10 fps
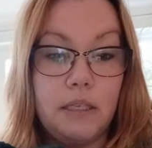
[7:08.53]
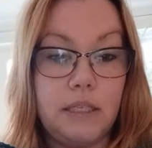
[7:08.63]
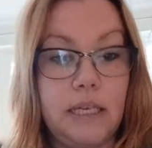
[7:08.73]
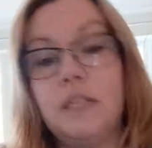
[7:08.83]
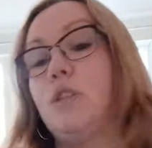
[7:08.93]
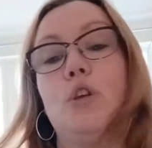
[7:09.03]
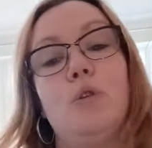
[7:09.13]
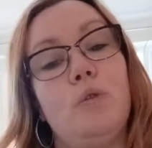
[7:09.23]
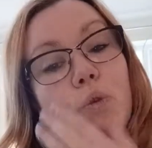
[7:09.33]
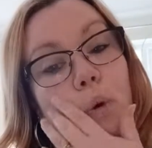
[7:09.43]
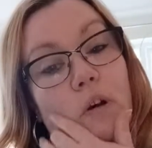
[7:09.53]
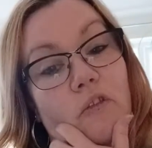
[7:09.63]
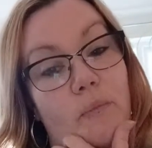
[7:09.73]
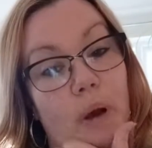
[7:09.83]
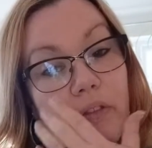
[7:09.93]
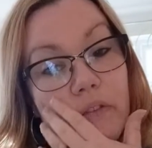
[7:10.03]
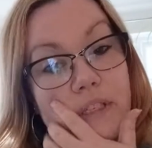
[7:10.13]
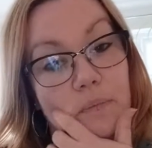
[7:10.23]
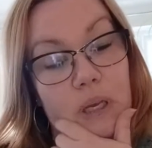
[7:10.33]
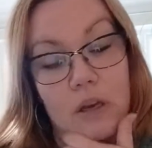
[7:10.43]
6 to 12
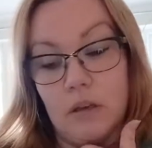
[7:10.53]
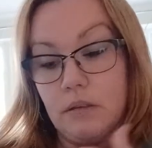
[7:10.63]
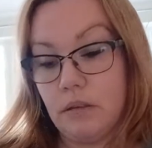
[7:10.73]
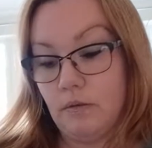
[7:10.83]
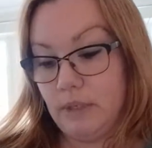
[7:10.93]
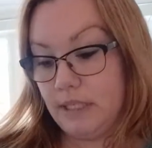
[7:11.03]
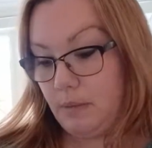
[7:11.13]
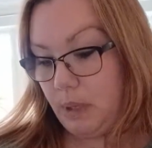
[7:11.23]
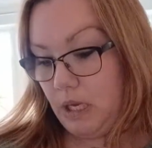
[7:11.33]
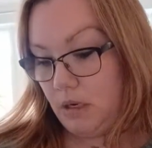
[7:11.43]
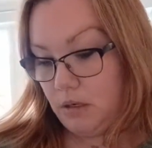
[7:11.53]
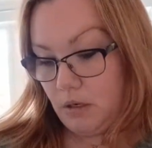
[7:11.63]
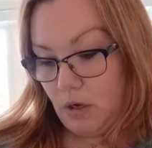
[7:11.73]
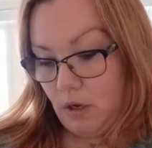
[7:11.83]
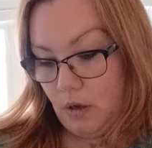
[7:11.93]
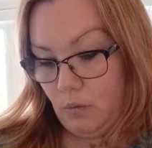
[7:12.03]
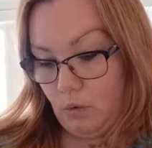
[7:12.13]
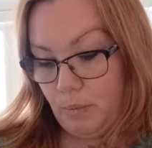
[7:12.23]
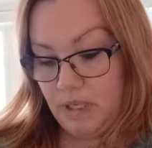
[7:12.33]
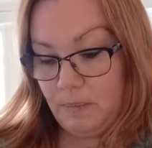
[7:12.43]
months because the recipient
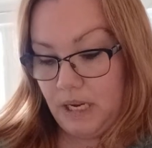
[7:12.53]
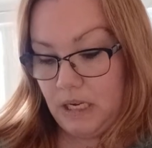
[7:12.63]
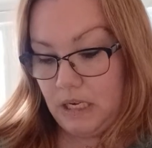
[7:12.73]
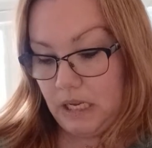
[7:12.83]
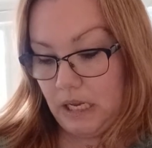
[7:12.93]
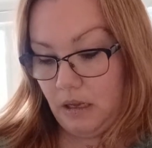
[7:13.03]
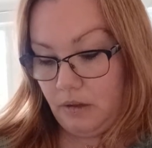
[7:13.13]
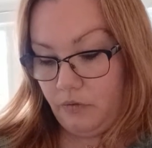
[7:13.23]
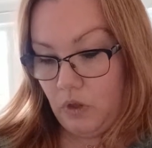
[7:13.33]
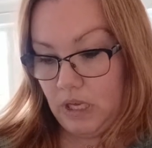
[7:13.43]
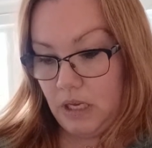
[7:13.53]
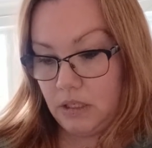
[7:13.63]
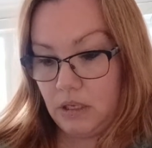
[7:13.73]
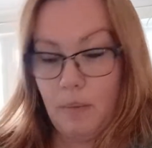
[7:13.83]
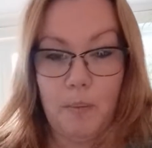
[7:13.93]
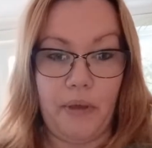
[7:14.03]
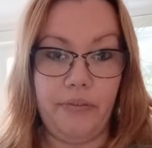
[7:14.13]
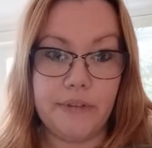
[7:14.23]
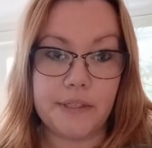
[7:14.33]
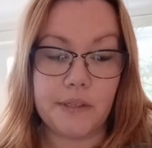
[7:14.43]
will be spending the summer
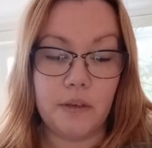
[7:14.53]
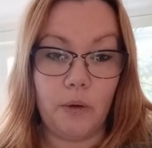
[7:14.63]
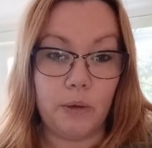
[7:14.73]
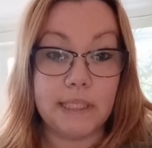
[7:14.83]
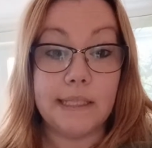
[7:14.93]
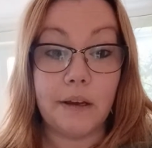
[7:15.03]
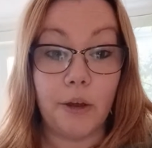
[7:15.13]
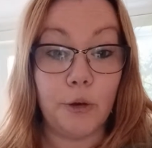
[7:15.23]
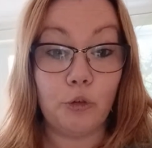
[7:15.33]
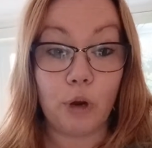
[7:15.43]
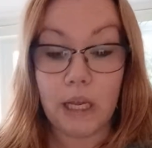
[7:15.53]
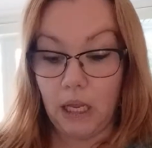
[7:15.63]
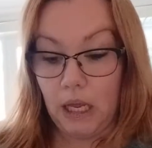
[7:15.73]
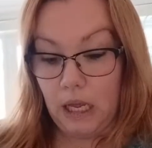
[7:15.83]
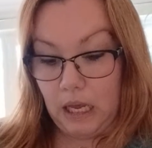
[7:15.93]
months not in the country,